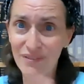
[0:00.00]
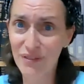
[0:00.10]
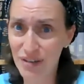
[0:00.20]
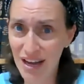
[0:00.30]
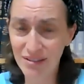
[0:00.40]
if
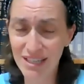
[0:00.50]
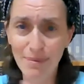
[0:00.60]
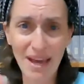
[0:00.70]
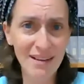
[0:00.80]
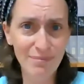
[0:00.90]
you're now
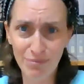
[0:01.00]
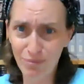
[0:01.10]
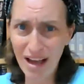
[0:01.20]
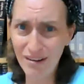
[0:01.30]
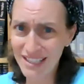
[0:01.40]
Tameh and
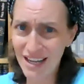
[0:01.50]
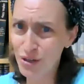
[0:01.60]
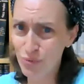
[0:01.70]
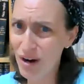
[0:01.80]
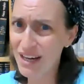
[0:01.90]
outside
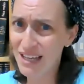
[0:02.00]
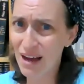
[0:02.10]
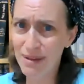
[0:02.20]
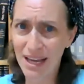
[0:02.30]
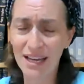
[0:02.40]
you weren't
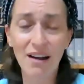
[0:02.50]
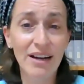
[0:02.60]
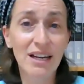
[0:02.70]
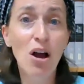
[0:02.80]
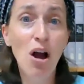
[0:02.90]
obligated
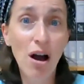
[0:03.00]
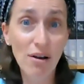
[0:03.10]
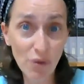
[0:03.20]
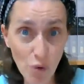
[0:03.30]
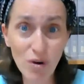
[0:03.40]
kare.
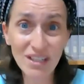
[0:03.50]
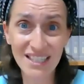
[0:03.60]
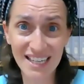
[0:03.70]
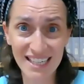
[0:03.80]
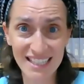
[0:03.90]
Of course,
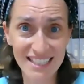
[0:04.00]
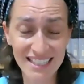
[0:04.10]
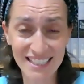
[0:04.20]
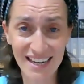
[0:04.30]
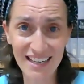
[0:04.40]
he's going to need
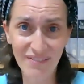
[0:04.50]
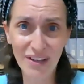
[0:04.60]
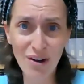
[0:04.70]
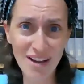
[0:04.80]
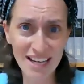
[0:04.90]
to dunk. If
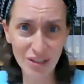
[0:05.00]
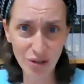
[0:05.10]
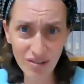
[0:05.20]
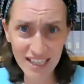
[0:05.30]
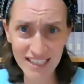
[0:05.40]
the Kohen
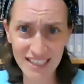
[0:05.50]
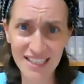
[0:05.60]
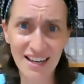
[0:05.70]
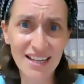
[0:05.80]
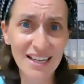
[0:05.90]
Gadol needs to
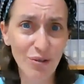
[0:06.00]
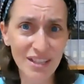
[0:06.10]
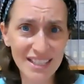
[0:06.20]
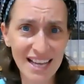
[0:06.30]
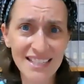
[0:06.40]
dunk in all
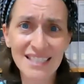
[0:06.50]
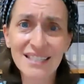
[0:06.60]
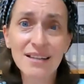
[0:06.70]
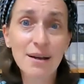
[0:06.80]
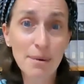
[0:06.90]
these cases,
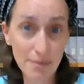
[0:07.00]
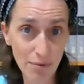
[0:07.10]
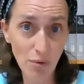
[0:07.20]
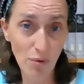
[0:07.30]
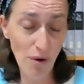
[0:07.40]

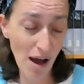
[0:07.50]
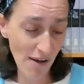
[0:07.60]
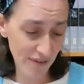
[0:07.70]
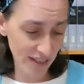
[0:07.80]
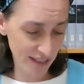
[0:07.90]
well,
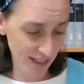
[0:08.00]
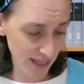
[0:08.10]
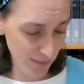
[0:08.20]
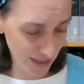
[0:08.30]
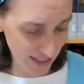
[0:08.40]
obviously
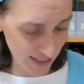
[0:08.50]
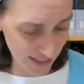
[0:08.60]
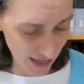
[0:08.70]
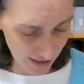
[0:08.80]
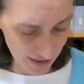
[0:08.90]
he will need to
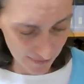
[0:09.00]
dunk.